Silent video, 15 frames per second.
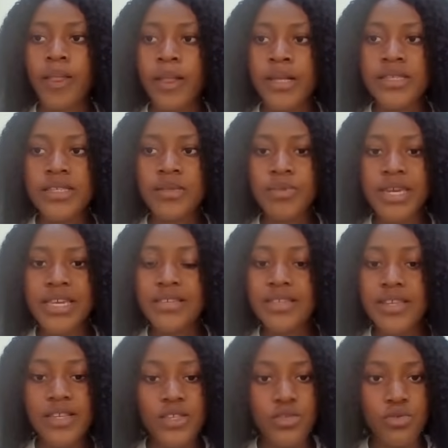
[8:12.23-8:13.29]
Is this making
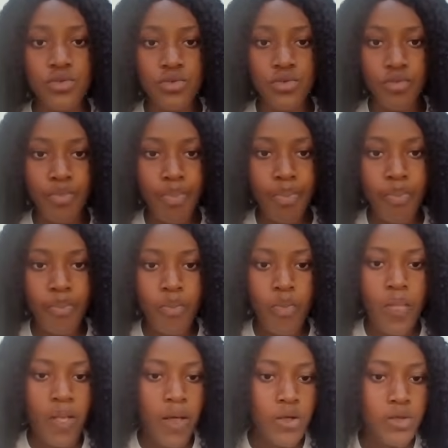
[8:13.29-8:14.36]
sense to you?
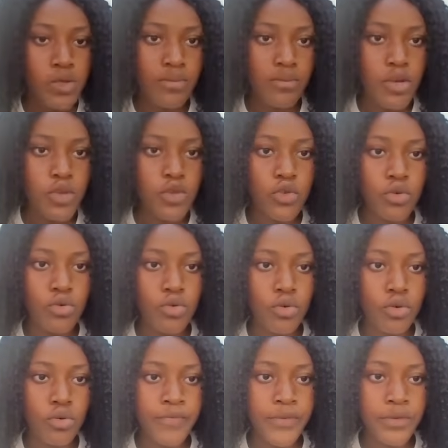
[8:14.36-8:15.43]
So I'm going to
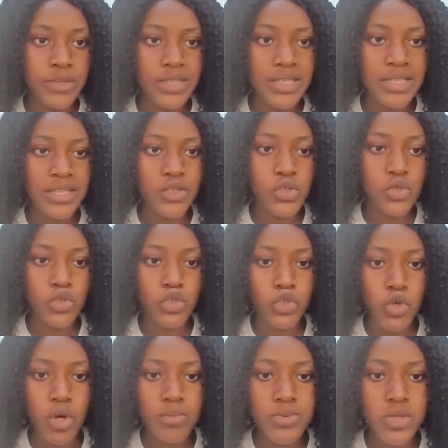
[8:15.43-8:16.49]
go filter down to
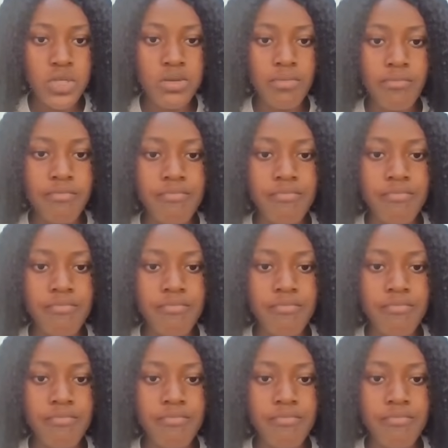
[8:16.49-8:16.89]
jobs.